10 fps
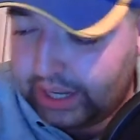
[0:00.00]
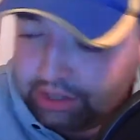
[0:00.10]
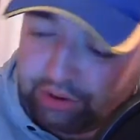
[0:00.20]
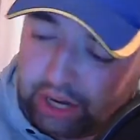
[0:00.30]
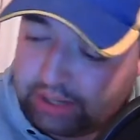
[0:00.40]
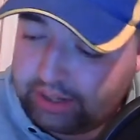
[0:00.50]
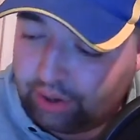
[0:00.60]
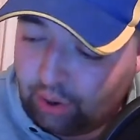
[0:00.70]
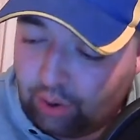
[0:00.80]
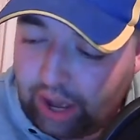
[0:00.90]
its rights to
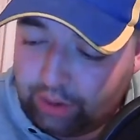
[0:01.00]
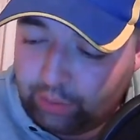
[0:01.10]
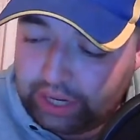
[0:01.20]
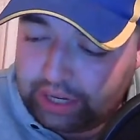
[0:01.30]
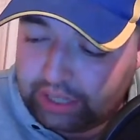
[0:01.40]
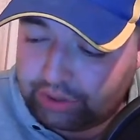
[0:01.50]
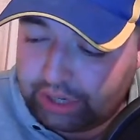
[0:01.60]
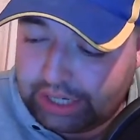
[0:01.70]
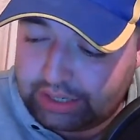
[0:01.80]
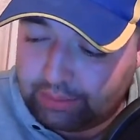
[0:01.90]
go and win this
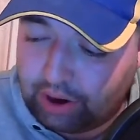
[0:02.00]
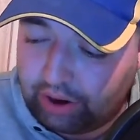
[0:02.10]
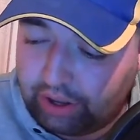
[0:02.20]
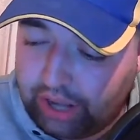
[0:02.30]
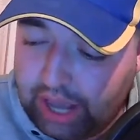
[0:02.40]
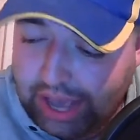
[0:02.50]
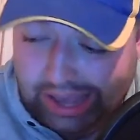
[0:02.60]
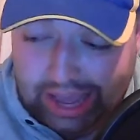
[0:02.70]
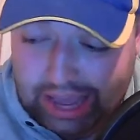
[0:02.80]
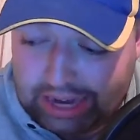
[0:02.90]
race tomorrow.
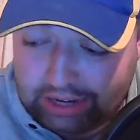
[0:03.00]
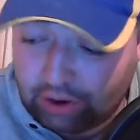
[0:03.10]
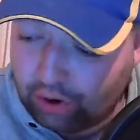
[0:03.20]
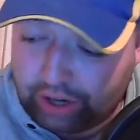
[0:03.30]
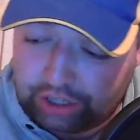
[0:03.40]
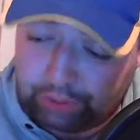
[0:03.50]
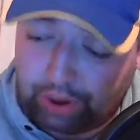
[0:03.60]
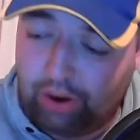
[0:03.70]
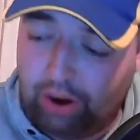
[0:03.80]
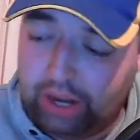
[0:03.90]
Again, ignore it, your
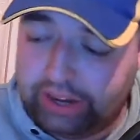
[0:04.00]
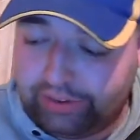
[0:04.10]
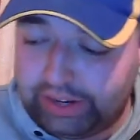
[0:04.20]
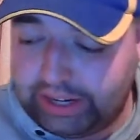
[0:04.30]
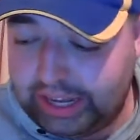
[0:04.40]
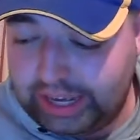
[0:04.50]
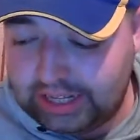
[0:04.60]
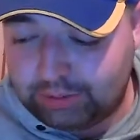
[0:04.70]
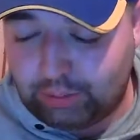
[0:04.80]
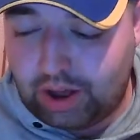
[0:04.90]
Pearl. I definitely think
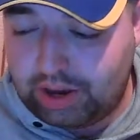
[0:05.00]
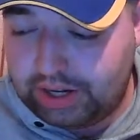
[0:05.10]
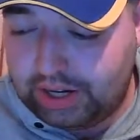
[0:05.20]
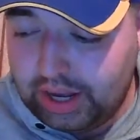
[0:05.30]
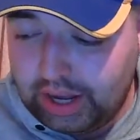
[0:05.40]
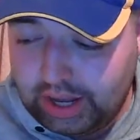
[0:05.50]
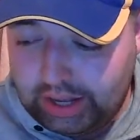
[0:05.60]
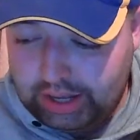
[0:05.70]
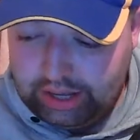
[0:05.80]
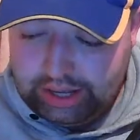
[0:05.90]
it's one
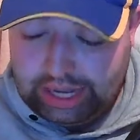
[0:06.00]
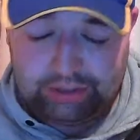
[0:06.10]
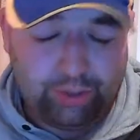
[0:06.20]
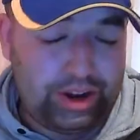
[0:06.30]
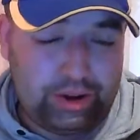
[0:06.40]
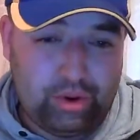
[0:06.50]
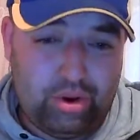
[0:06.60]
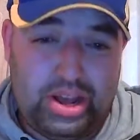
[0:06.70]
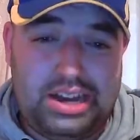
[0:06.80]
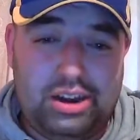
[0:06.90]
of the
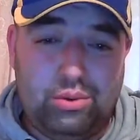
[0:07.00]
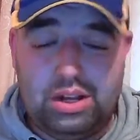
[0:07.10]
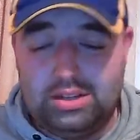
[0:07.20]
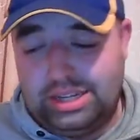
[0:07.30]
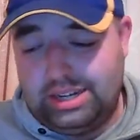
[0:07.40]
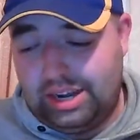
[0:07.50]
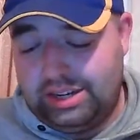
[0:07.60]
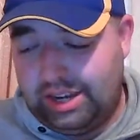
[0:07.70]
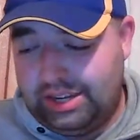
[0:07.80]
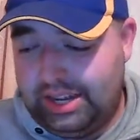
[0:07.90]
more likelier ones.
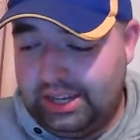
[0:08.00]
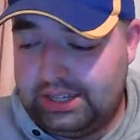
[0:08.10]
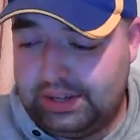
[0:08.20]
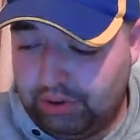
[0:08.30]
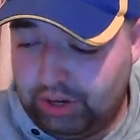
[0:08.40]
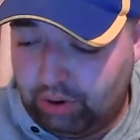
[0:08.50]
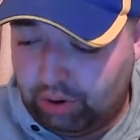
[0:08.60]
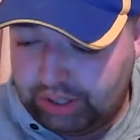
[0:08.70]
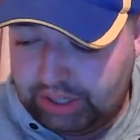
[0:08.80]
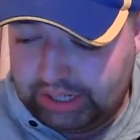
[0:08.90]
I think it's the only
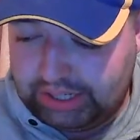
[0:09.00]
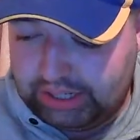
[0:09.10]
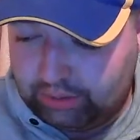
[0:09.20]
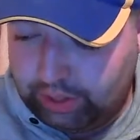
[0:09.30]
course and distance